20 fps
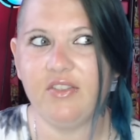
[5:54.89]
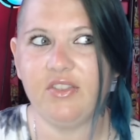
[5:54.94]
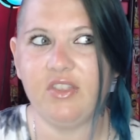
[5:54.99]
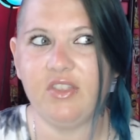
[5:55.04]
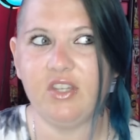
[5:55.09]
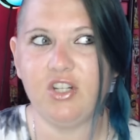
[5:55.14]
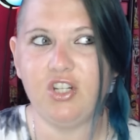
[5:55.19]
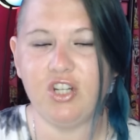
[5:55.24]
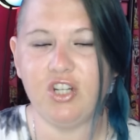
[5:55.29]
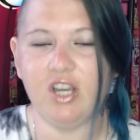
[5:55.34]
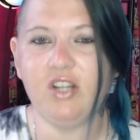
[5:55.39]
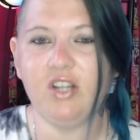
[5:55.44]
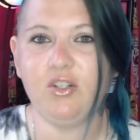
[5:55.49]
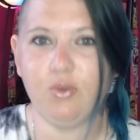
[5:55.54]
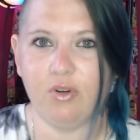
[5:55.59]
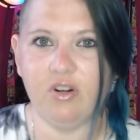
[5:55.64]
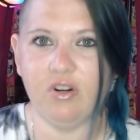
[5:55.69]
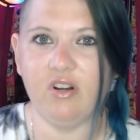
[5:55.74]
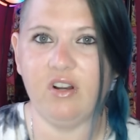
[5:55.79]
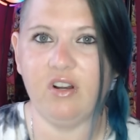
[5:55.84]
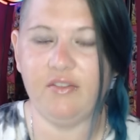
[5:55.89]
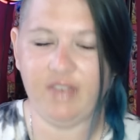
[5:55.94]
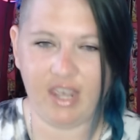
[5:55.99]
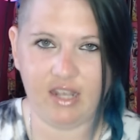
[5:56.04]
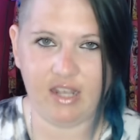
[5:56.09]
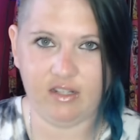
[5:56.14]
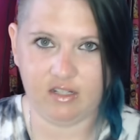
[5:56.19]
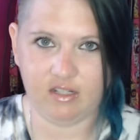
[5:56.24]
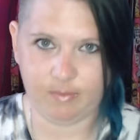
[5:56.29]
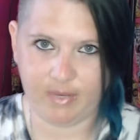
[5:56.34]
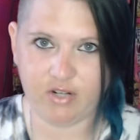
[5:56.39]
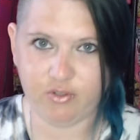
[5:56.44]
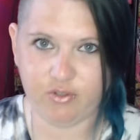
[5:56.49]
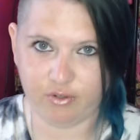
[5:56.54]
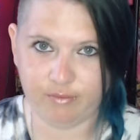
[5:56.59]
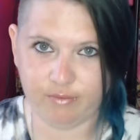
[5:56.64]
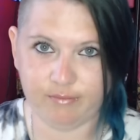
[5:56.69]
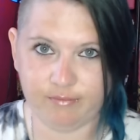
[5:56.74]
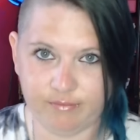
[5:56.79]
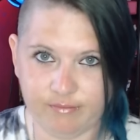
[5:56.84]
the shut door of Kaylee's
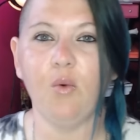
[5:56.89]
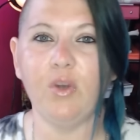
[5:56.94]
bedroom,